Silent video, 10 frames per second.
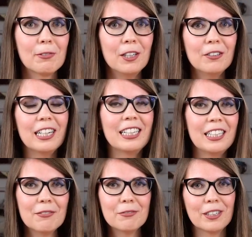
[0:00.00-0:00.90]
for you and
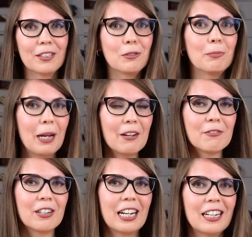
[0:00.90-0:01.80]
even want to pay
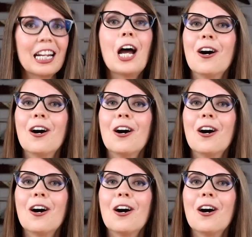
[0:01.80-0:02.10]
for that